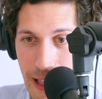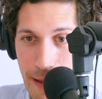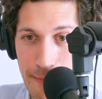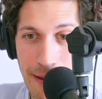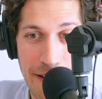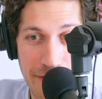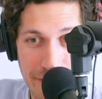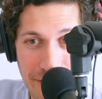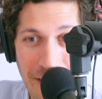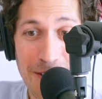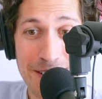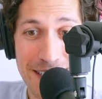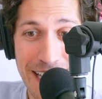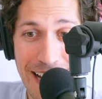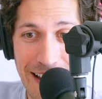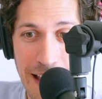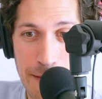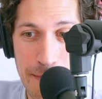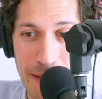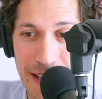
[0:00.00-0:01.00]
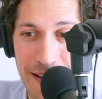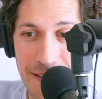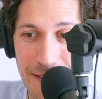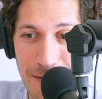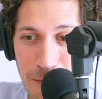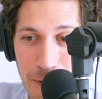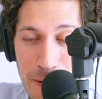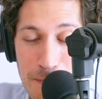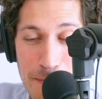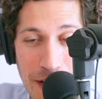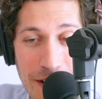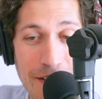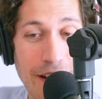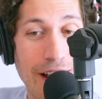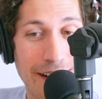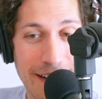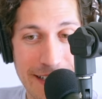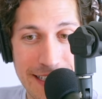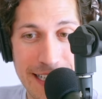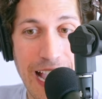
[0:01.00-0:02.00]
and by fotel I mean we build
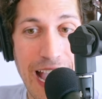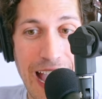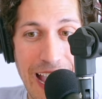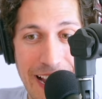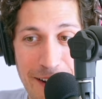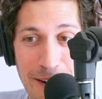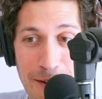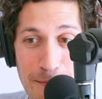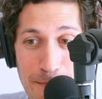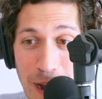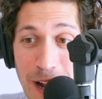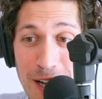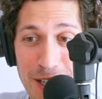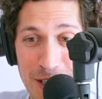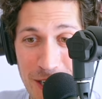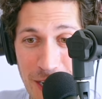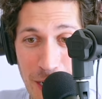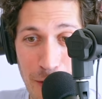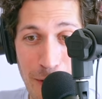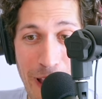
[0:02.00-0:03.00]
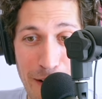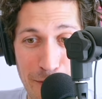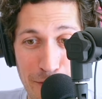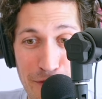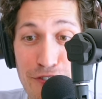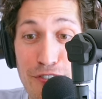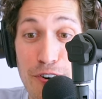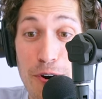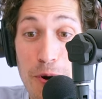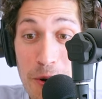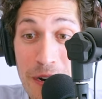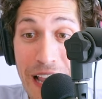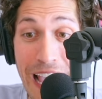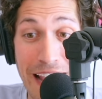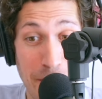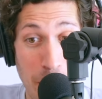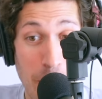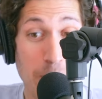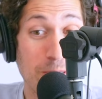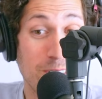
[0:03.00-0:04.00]
our entire budget around food
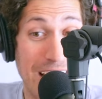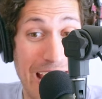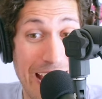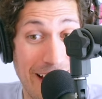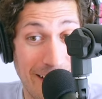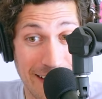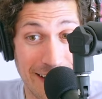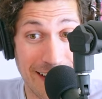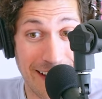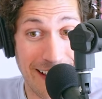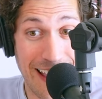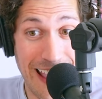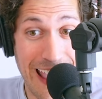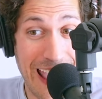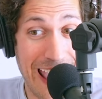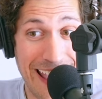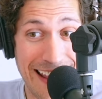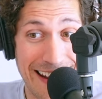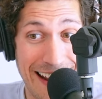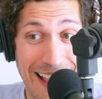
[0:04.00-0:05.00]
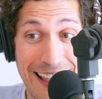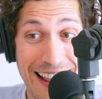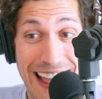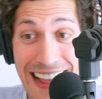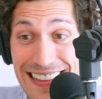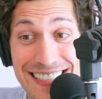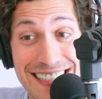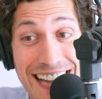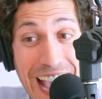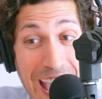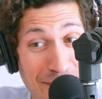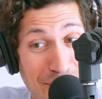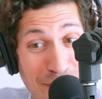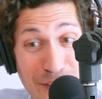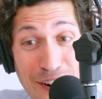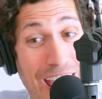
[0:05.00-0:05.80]
and hotel, and that's not for